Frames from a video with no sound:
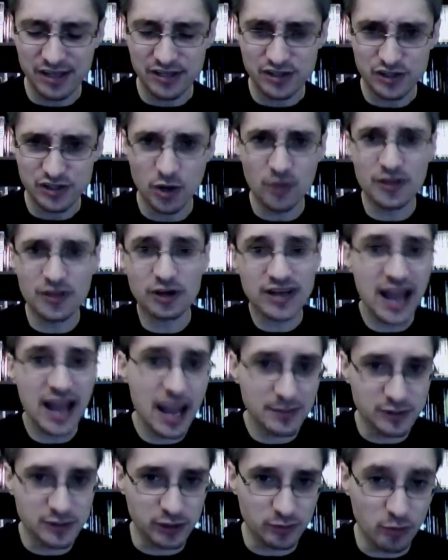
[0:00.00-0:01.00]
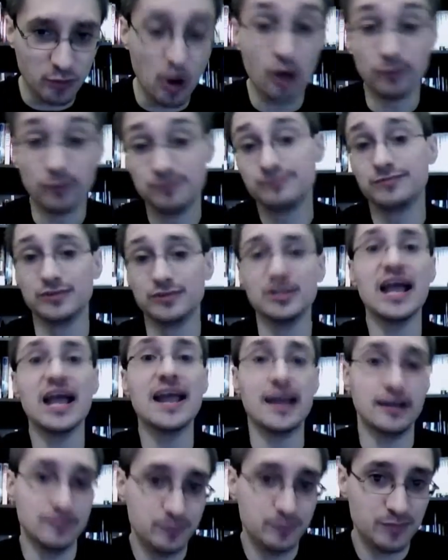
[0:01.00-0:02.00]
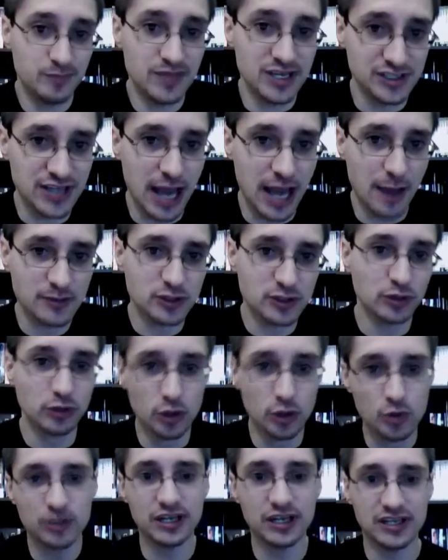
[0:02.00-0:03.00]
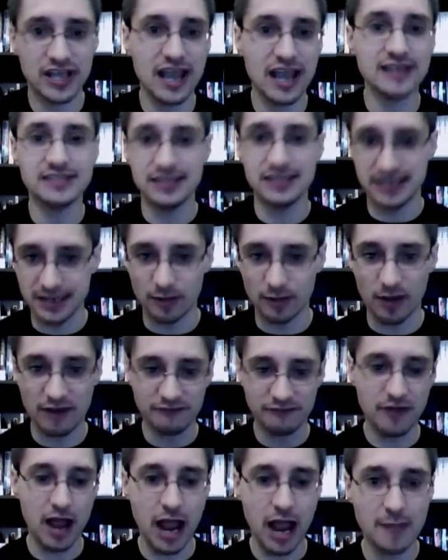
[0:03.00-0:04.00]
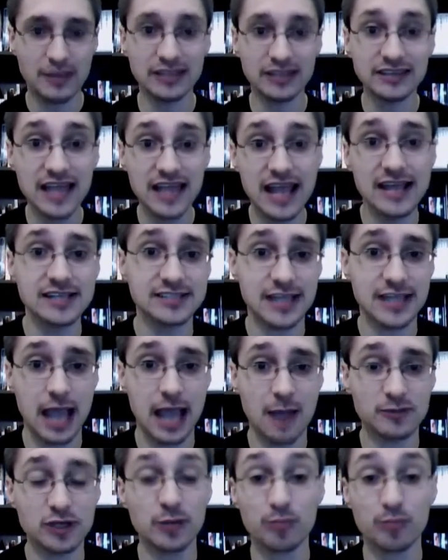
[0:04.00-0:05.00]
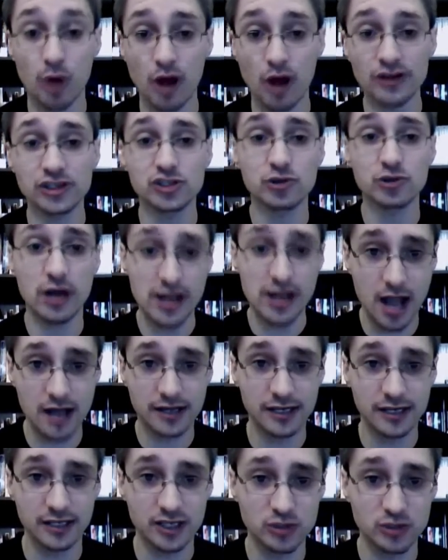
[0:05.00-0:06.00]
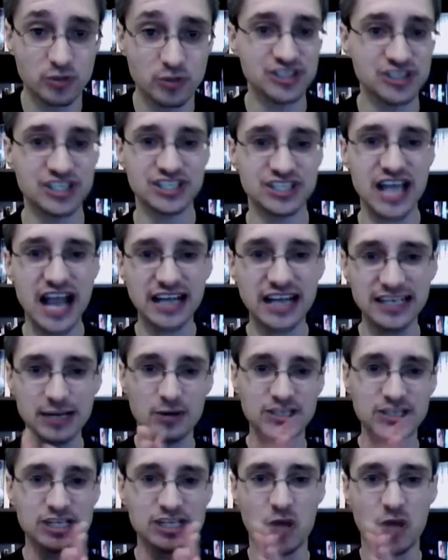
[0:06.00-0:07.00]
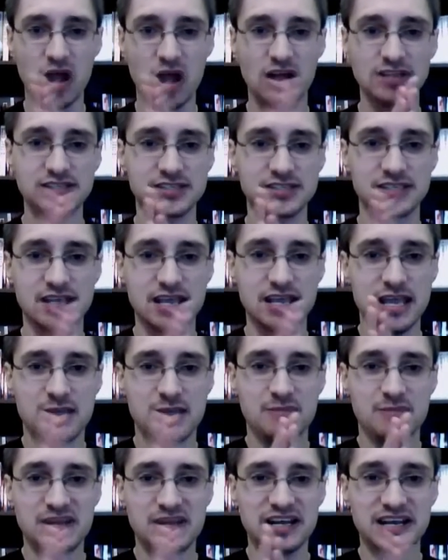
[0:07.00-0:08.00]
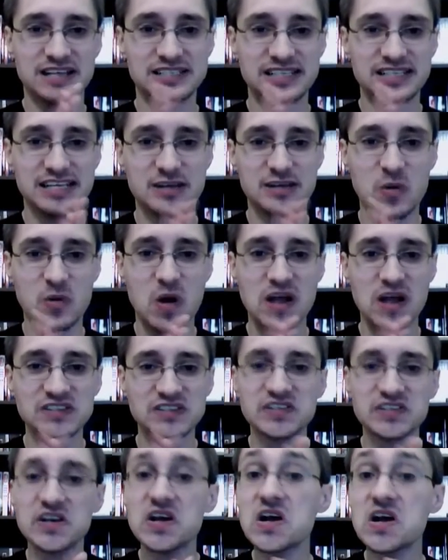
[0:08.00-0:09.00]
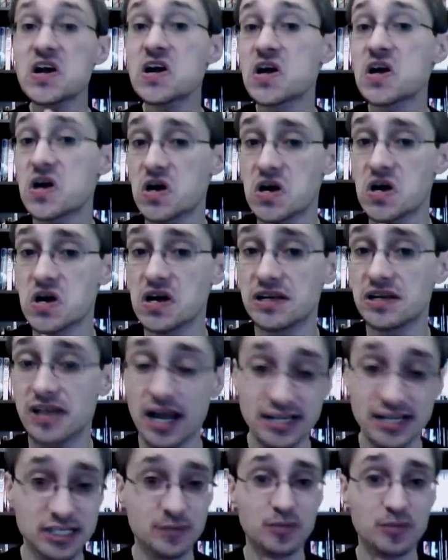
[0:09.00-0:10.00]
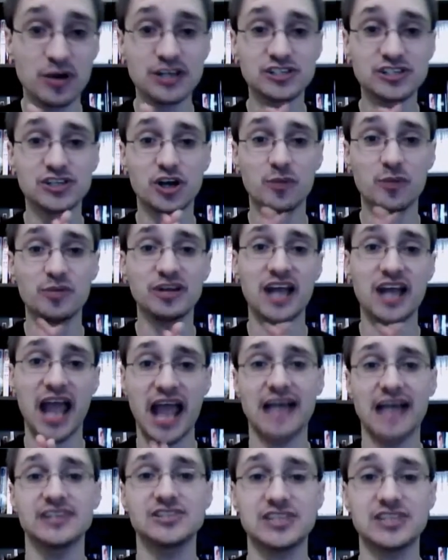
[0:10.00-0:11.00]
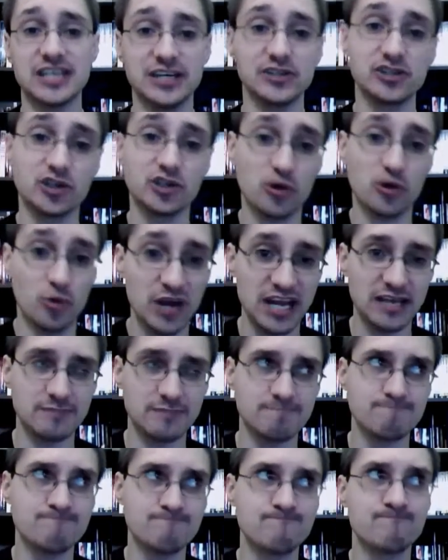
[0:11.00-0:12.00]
So they're captured. Well, Leia is captured. Luke and KT get away fine, but Leia is captured and brought to Trioculus, which is exactly what he wants, because he wants her. Not as a prisoner, but as his queen.